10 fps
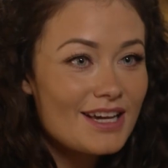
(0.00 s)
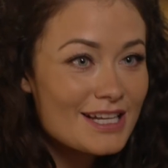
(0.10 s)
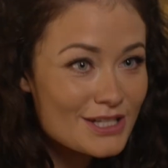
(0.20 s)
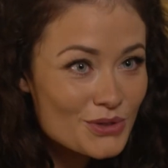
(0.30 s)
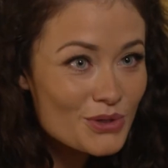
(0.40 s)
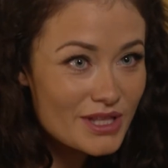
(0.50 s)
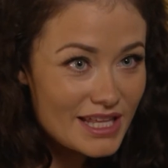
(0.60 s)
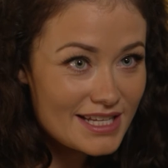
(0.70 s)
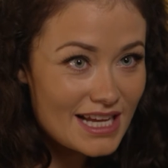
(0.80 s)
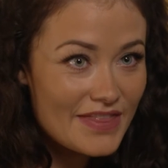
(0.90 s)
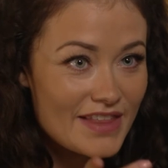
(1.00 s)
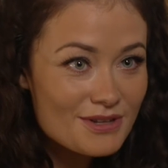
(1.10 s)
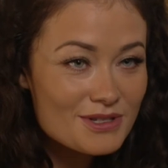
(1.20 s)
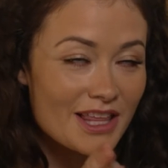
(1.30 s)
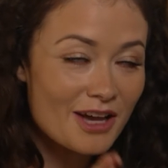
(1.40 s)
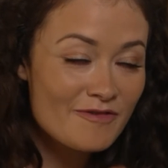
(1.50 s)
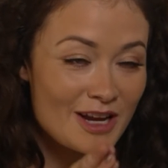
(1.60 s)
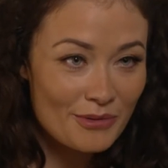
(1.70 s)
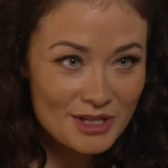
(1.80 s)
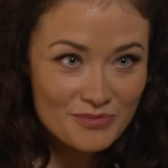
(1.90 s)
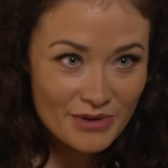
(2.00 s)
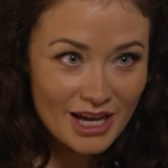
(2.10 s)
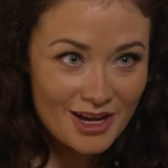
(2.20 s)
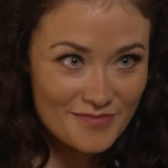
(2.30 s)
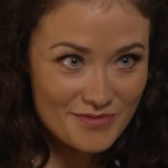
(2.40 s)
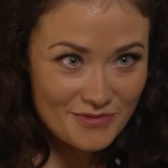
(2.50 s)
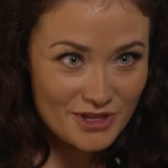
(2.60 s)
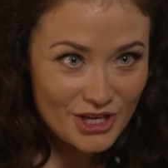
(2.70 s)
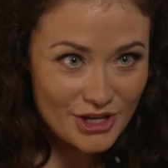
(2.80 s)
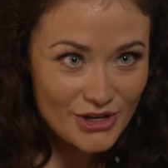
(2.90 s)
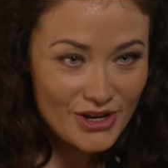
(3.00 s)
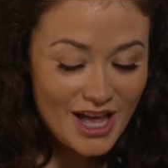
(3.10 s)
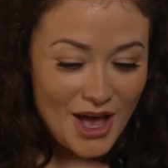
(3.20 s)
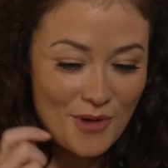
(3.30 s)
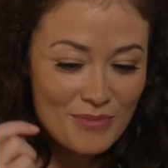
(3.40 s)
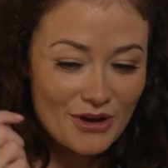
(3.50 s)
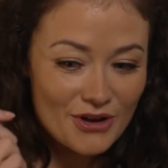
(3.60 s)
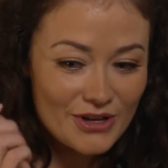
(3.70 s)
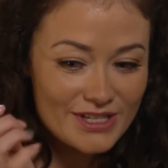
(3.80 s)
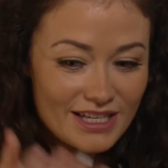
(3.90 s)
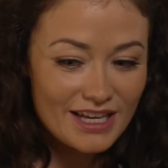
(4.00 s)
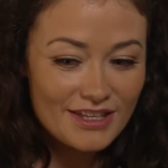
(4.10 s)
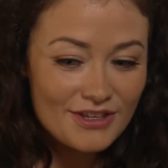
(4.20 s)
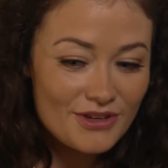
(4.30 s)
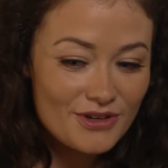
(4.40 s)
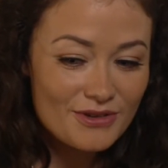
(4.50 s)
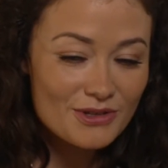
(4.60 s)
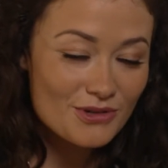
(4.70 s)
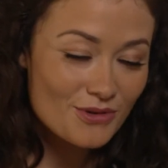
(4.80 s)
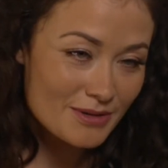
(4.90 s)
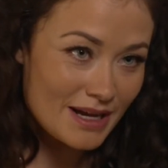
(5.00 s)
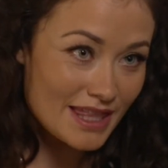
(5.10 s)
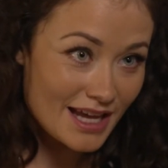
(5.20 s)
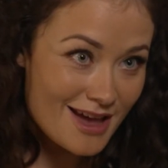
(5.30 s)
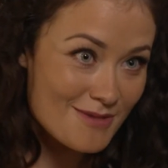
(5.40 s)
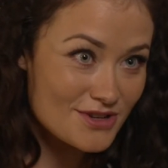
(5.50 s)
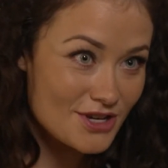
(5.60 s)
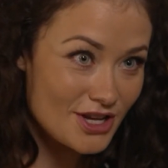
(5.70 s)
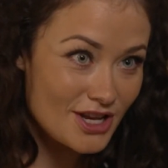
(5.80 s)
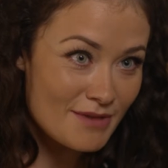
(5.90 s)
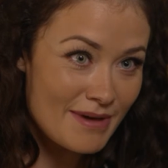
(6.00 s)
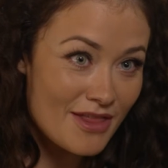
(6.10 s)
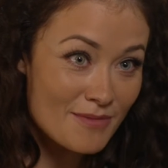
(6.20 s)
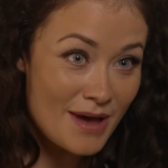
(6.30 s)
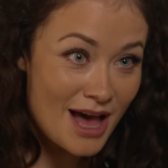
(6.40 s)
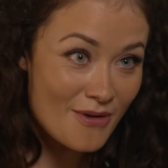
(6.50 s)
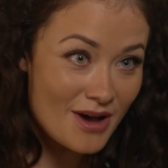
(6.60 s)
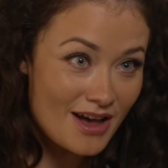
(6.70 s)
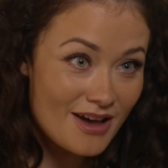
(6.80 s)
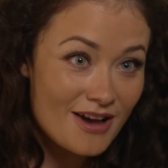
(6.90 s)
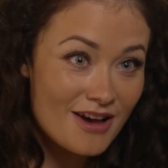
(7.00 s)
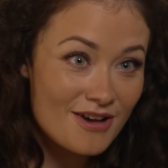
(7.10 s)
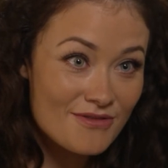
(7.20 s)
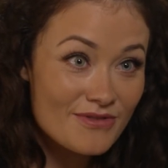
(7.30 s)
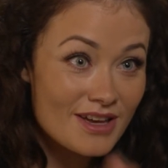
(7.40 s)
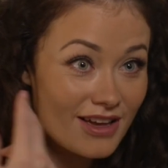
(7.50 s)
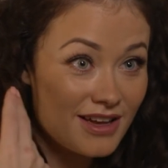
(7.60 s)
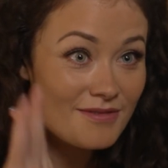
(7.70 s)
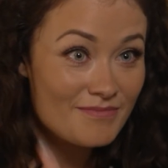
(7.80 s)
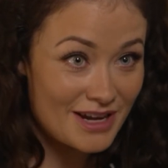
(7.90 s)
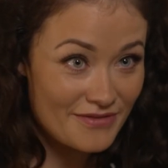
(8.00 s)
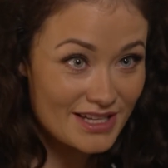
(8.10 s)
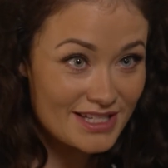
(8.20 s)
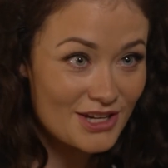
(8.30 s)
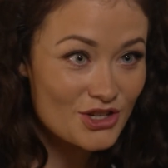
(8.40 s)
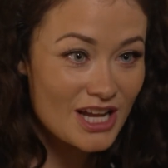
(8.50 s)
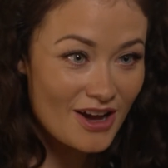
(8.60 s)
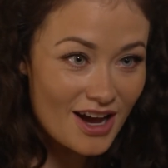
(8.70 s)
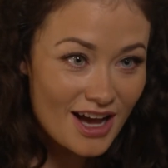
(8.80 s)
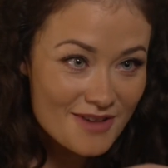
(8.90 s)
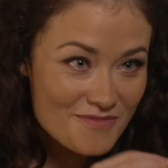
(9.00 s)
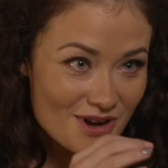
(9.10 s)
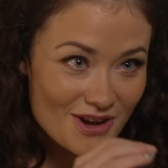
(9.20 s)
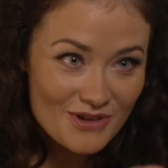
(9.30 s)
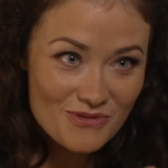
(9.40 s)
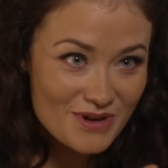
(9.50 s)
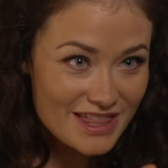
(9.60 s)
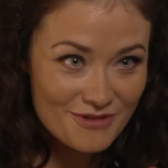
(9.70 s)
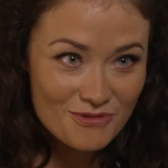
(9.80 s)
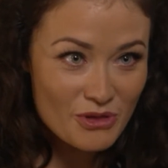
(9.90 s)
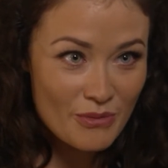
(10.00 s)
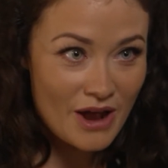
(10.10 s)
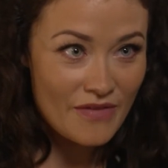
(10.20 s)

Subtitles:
I saw this, and this was something I really wanted to bring up with you, because you talked about in the caption about the power of manifestation. Now, I'm with you all the way on